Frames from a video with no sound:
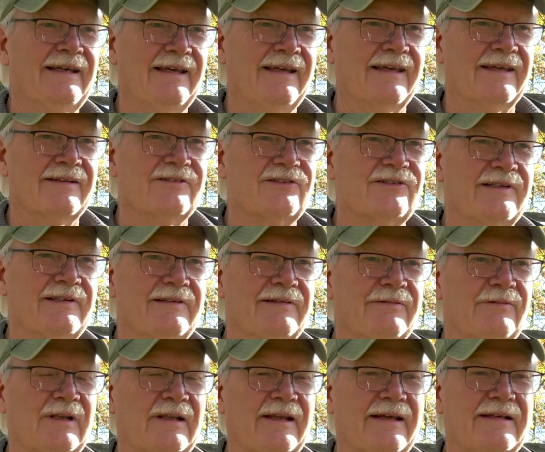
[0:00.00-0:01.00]
And she
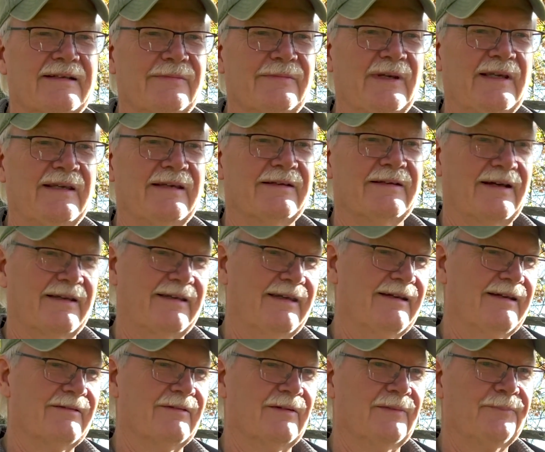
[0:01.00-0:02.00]
relayed to me
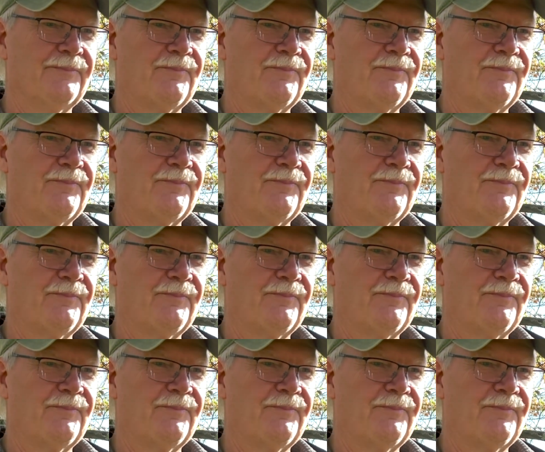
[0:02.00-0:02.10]
again,